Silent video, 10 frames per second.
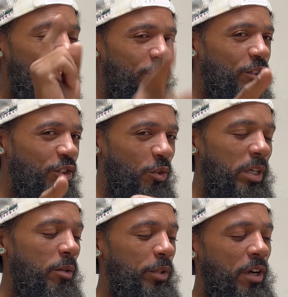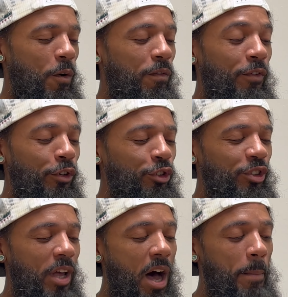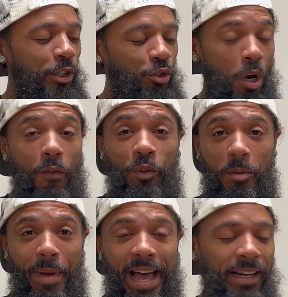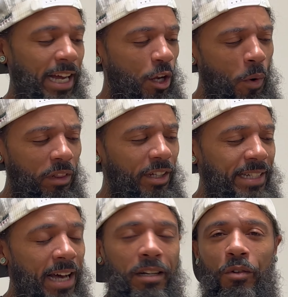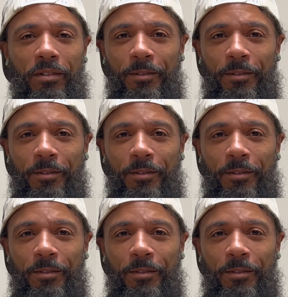So here we go. First, I'm gonna start off with the pen. I know it looks kind of,